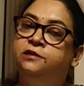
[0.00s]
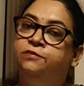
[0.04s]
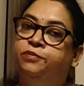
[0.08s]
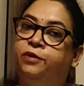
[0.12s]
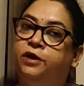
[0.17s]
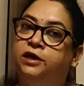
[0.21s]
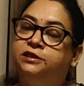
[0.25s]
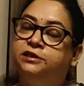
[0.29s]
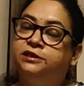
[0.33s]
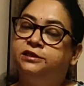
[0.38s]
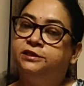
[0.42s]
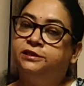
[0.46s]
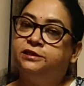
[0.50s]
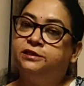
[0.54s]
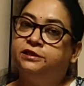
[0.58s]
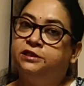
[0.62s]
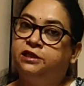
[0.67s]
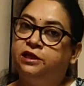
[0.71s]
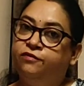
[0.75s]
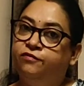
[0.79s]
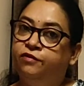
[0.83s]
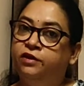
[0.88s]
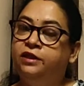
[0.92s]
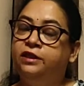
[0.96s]

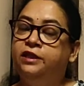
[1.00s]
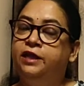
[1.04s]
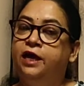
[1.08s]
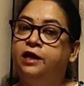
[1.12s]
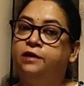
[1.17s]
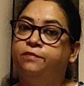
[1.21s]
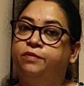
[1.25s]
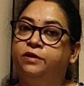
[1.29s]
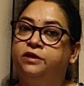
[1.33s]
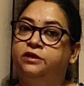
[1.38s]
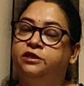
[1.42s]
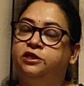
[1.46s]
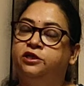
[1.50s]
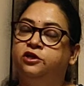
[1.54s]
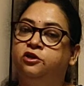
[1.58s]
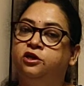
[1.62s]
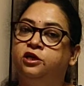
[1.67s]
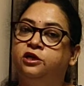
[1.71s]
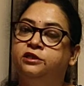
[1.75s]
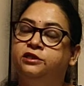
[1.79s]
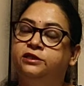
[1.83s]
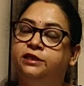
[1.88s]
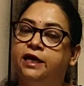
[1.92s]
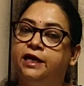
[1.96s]
an intelligent
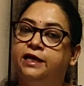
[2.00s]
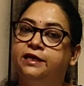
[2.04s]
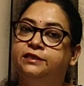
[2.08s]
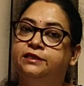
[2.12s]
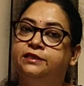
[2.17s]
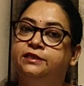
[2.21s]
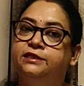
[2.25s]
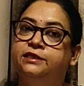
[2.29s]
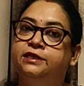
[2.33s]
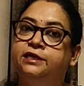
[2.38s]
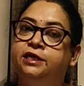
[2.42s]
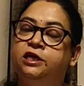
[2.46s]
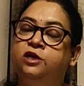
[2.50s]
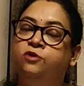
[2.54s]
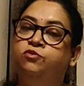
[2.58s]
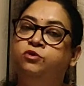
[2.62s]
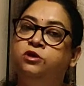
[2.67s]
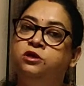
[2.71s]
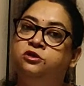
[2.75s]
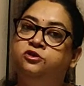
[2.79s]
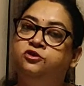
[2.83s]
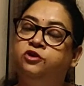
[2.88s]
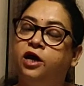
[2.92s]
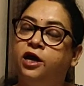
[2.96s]
person is given
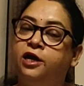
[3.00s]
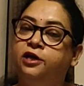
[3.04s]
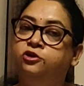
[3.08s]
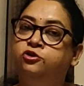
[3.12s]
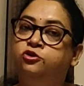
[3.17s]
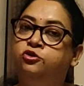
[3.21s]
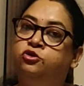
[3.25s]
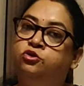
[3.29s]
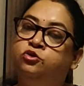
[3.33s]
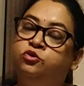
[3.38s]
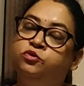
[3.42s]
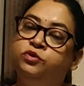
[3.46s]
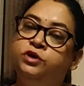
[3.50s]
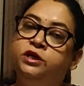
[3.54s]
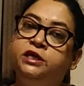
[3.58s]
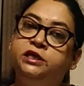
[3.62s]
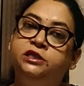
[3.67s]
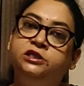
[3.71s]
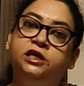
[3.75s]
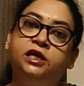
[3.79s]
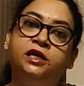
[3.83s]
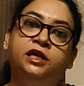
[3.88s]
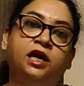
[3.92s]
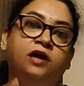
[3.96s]
that particular
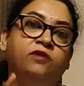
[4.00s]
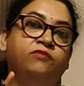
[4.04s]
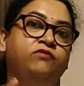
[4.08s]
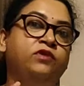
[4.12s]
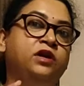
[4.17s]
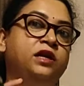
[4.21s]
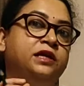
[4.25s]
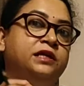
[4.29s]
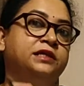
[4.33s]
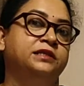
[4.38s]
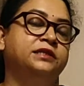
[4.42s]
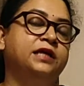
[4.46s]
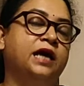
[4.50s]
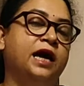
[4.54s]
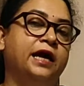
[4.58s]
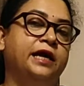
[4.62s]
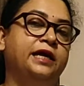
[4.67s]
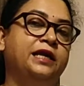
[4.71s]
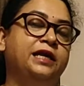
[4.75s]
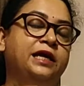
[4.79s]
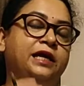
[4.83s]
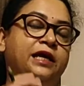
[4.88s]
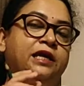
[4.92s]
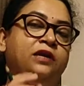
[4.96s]
test, he will try
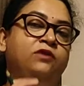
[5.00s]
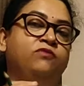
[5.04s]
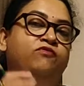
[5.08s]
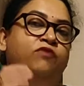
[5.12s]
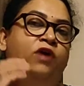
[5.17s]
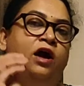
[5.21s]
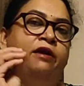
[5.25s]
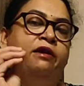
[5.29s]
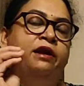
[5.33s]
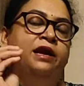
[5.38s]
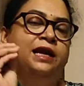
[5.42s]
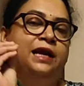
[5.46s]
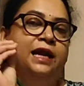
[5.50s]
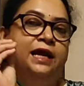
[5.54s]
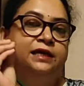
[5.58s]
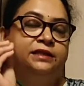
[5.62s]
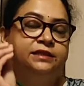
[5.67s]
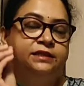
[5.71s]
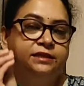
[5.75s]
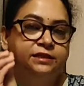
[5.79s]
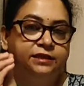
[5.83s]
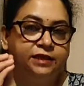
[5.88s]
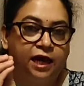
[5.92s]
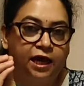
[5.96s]
to do each and
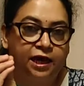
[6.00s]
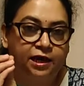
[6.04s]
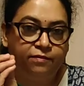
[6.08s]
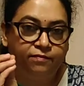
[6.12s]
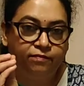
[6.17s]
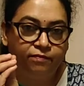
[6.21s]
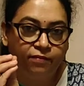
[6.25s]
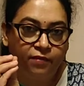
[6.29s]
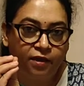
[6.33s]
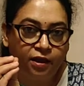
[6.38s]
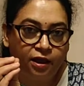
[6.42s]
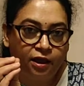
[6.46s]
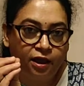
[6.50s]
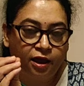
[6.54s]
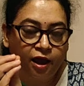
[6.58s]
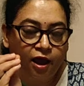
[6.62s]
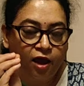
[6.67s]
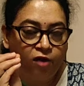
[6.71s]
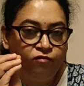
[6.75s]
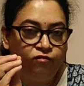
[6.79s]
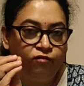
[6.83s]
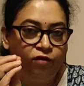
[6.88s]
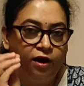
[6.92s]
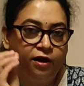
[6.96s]
every design in
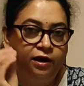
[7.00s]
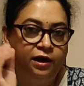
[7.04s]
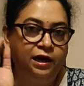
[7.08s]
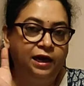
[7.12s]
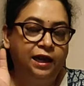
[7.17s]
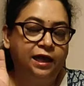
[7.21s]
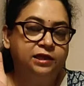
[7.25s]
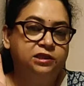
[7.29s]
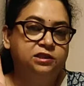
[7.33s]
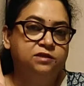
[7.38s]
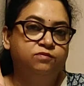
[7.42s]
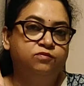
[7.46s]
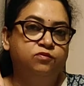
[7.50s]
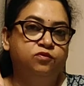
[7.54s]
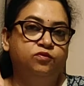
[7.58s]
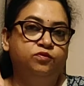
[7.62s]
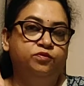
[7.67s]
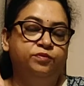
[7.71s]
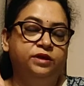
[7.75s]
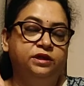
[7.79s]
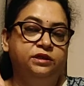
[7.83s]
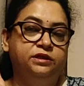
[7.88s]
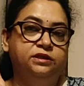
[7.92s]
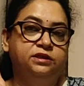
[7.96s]
very less time
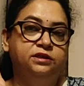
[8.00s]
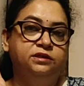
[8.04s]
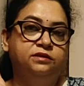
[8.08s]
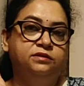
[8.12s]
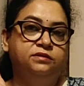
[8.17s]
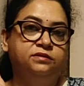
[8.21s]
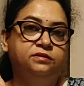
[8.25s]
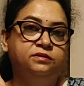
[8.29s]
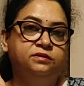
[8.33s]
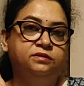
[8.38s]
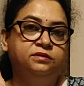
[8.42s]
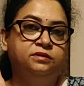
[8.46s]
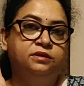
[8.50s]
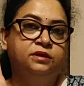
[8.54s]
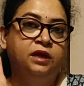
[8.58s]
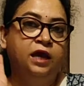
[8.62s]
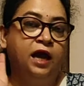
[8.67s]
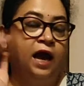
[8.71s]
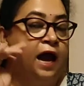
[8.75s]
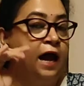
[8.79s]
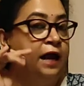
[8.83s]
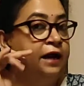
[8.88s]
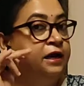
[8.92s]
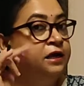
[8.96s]
and very
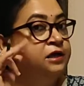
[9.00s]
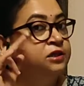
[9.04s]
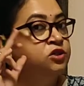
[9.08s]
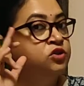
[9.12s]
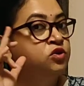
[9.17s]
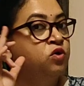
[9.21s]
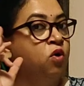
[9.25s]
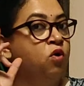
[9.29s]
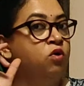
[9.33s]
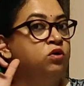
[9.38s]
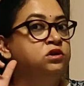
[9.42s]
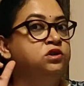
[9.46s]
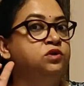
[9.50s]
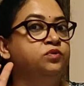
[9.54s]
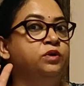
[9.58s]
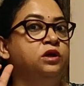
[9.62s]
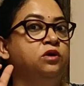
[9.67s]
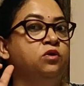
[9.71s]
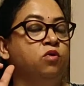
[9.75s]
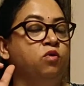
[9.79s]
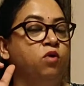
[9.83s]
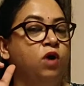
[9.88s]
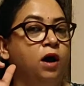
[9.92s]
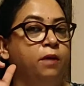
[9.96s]
less movements,
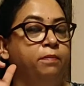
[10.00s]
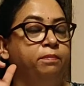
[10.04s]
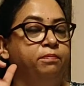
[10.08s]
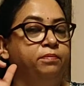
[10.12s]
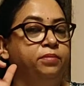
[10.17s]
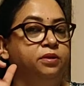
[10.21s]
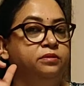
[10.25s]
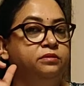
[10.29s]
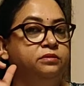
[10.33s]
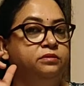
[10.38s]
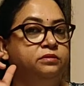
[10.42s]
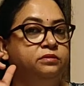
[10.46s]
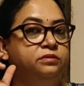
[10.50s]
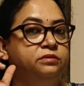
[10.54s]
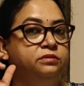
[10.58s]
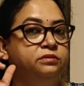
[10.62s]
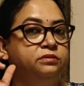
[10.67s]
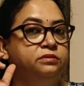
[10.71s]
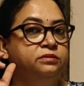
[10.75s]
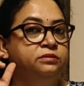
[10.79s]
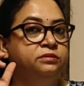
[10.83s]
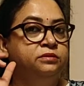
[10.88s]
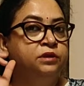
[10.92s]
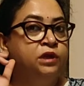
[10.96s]
and his
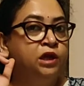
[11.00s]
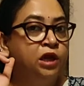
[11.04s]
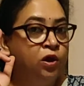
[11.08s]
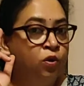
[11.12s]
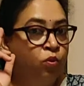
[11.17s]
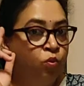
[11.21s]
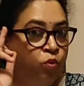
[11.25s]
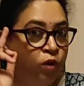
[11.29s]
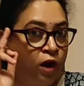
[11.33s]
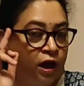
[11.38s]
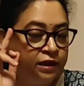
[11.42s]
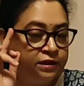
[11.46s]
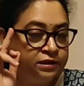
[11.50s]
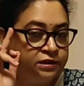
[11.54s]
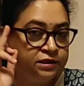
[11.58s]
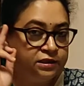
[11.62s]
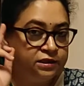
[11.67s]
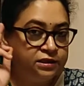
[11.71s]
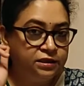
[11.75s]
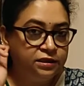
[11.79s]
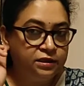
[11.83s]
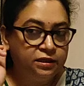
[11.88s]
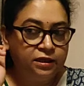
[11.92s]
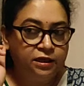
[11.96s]
scores will go
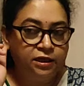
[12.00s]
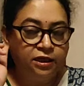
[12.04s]
up.